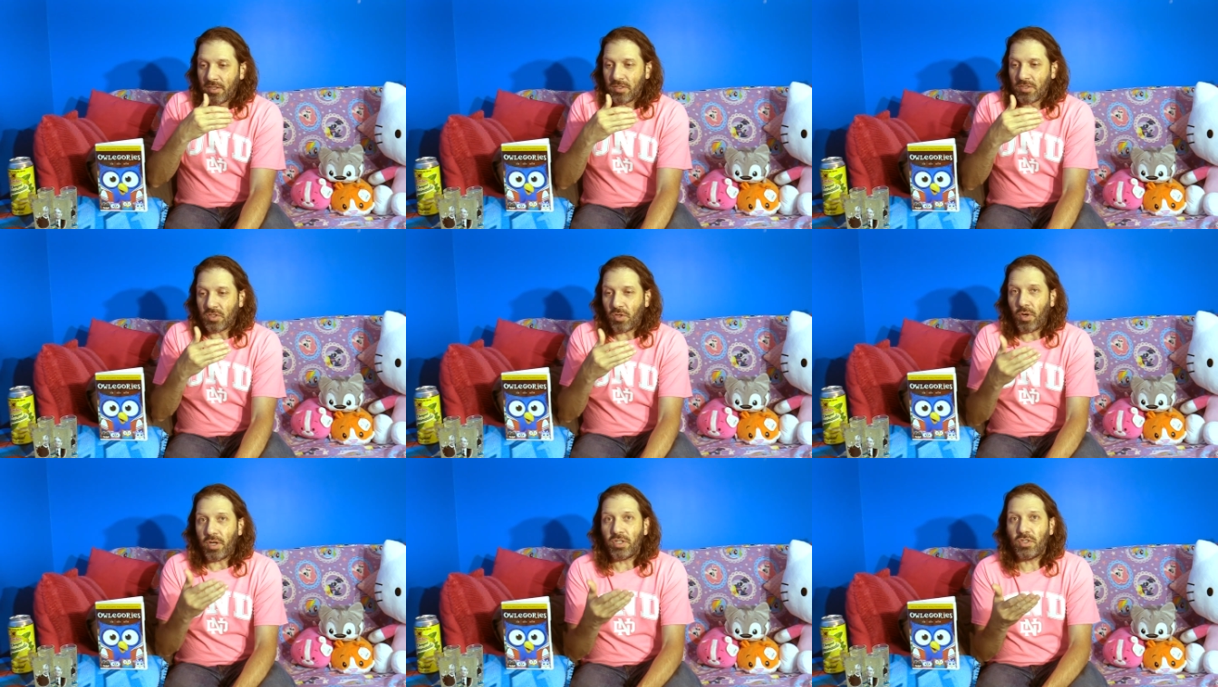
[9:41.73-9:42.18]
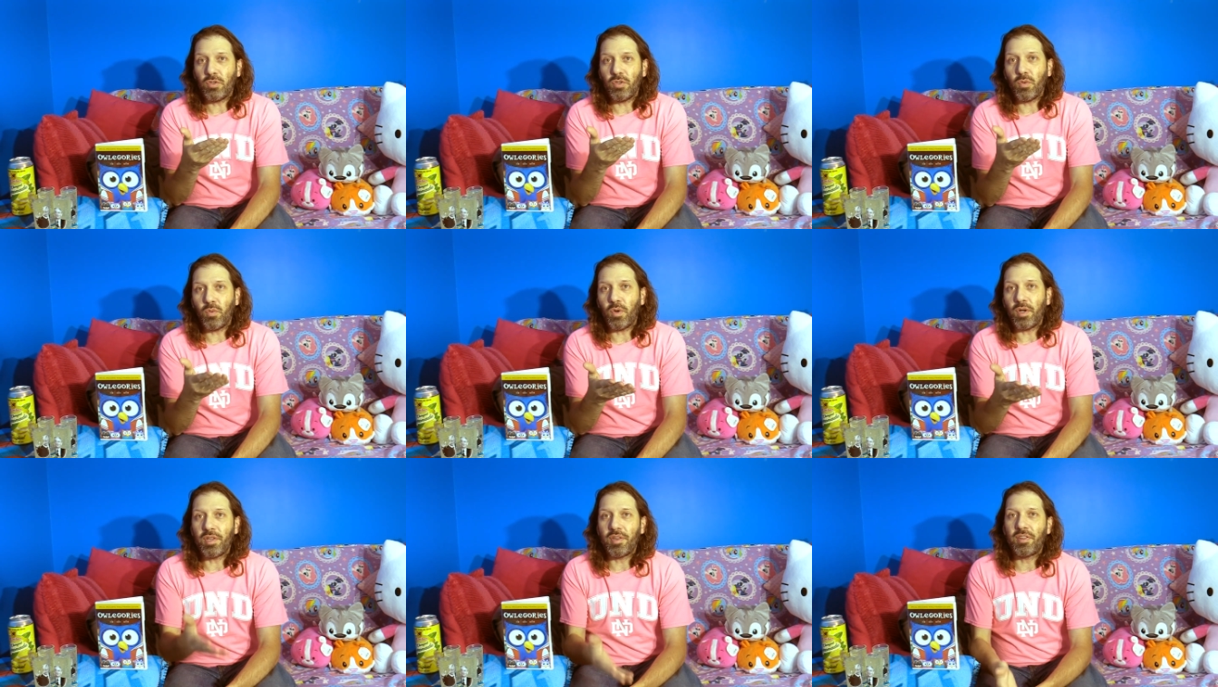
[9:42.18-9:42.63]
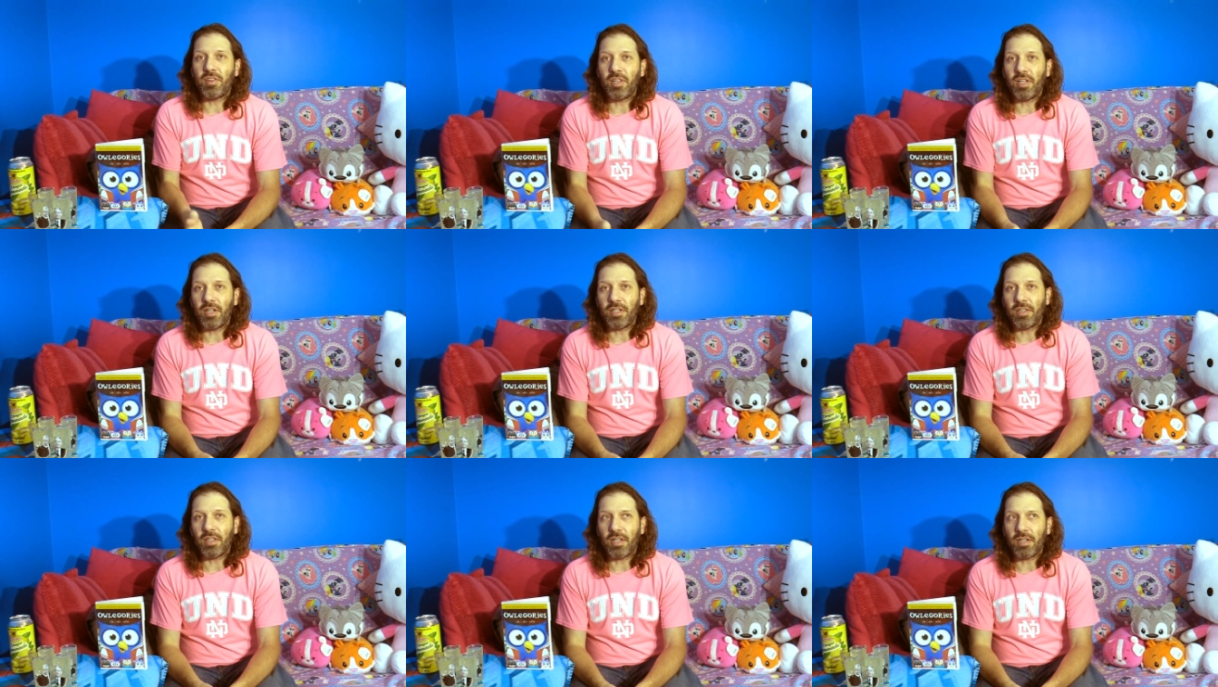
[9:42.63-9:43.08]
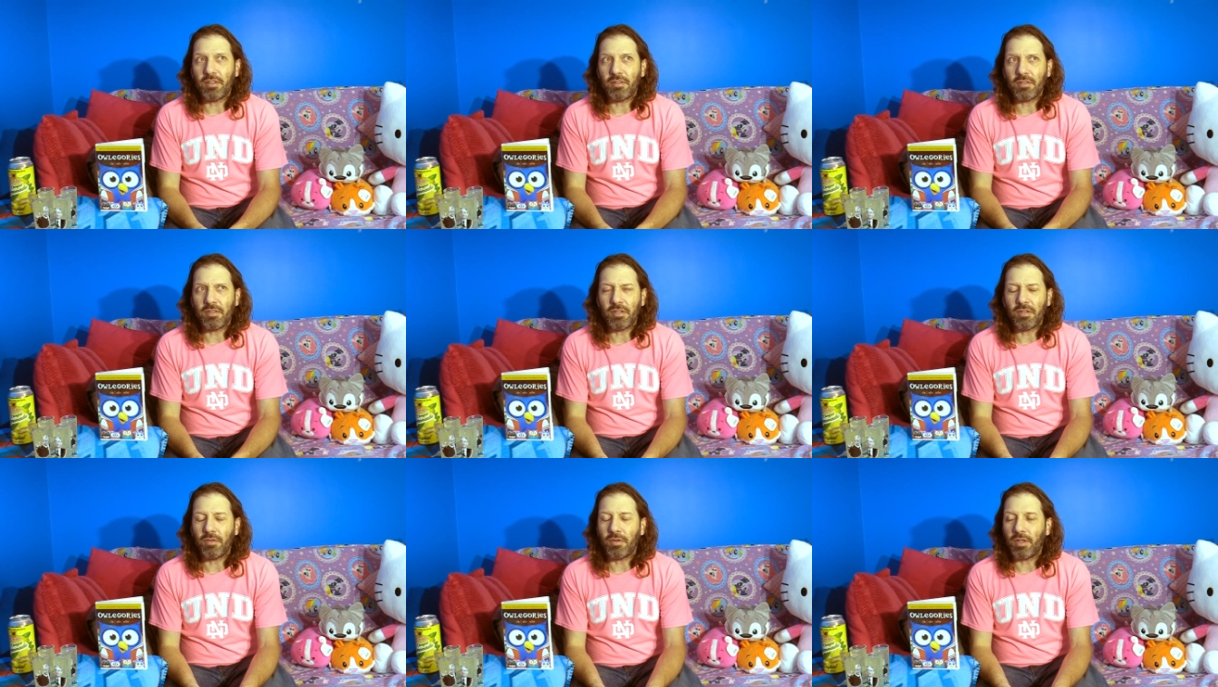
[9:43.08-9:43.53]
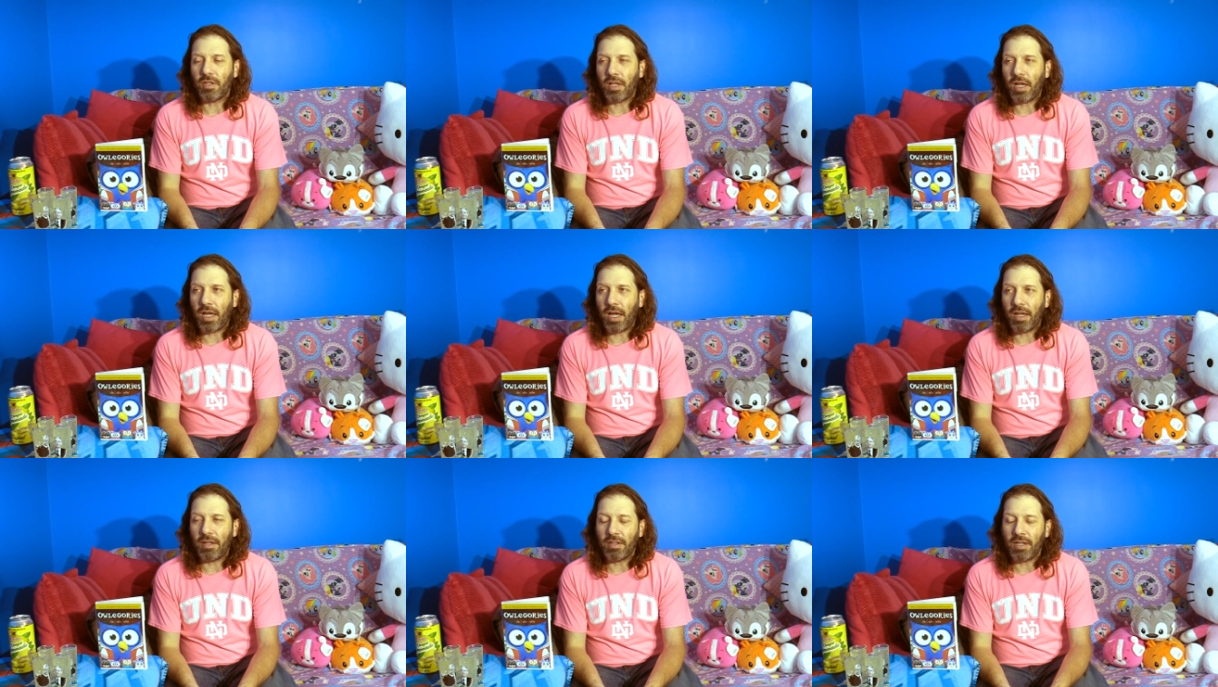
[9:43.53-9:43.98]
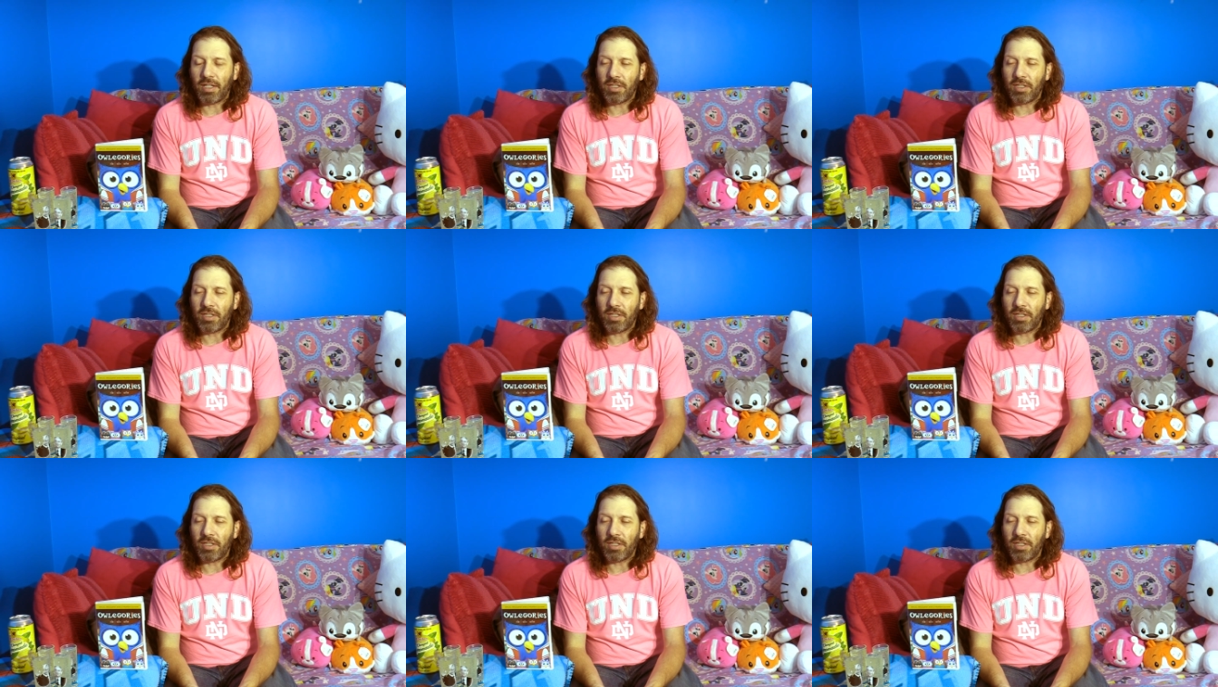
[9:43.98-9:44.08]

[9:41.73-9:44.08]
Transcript: So I do the one thing that I,